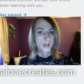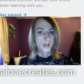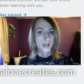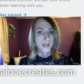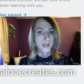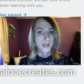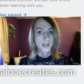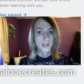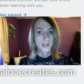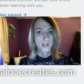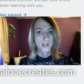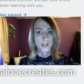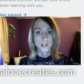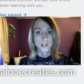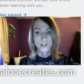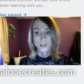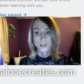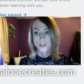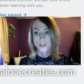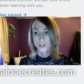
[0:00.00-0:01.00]
It
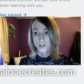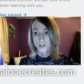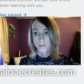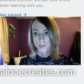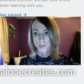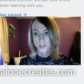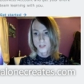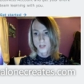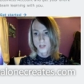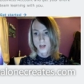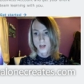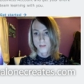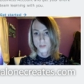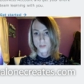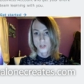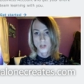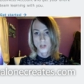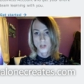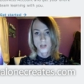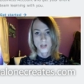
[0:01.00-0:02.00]
is the cheapest
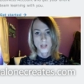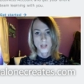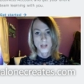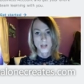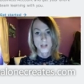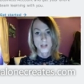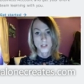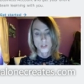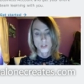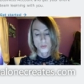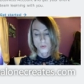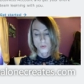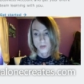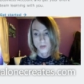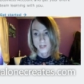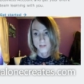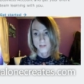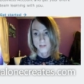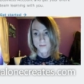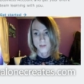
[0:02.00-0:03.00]
option, and it's
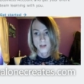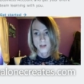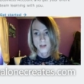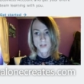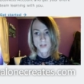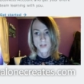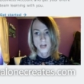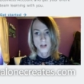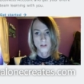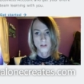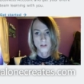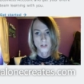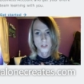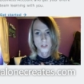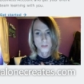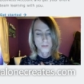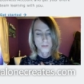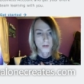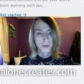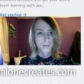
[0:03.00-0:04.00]
twenty-five dollars
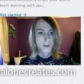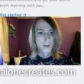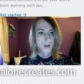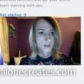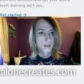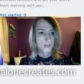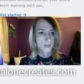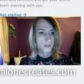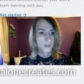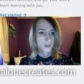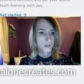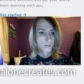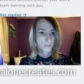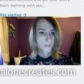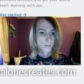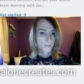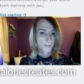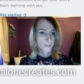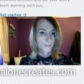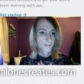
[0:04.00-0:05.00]
per month.
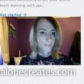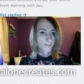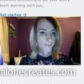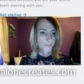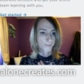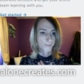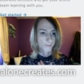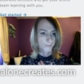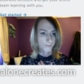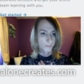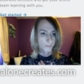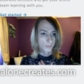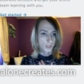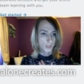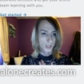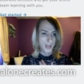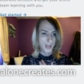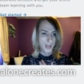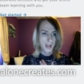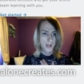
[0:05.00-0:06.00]

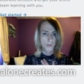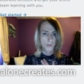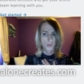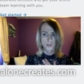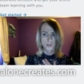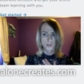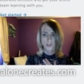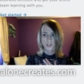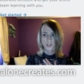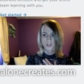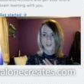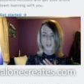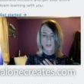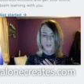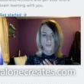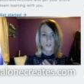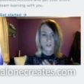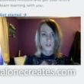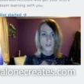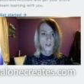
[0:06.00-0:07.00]
And what this
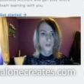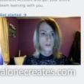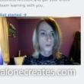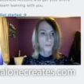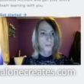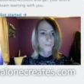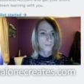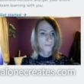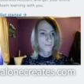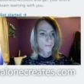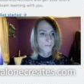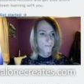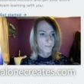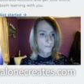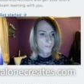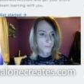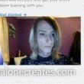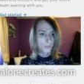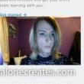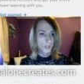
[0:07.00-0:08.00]
gives you
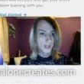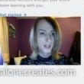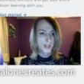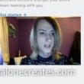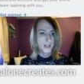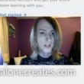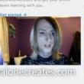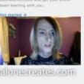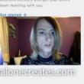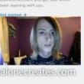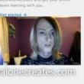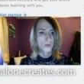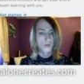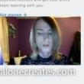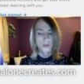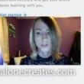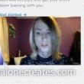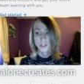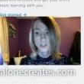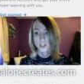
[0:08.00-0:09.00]
is
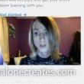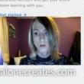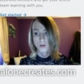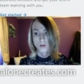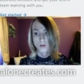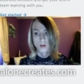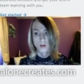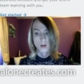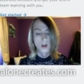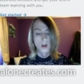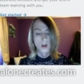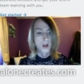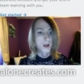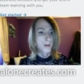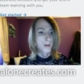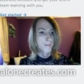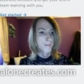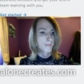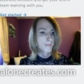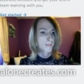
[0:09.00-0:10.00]
all the
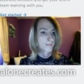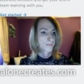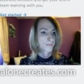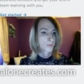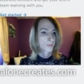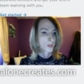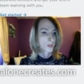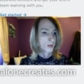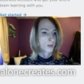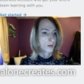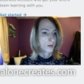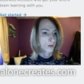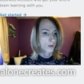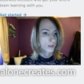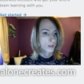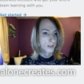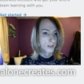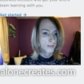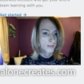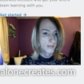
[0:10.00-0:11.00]
um
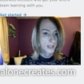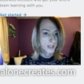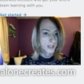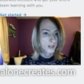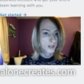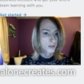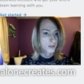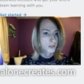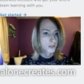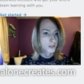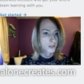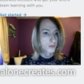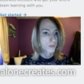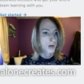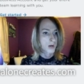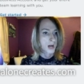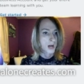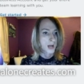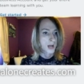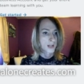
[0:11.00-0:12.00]
all the videos to
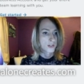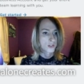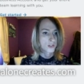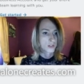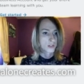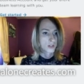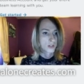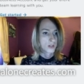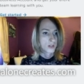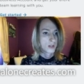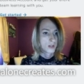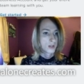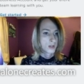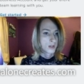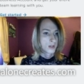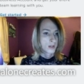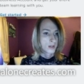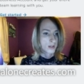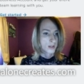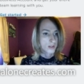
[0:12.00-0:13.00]
watch.
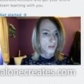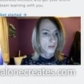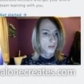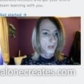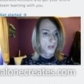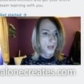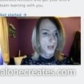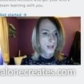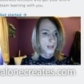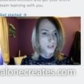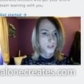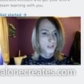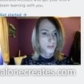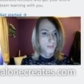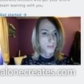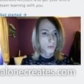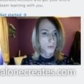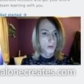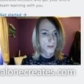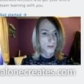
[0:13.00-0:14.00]
You got
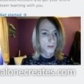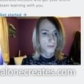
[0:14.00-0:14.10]
support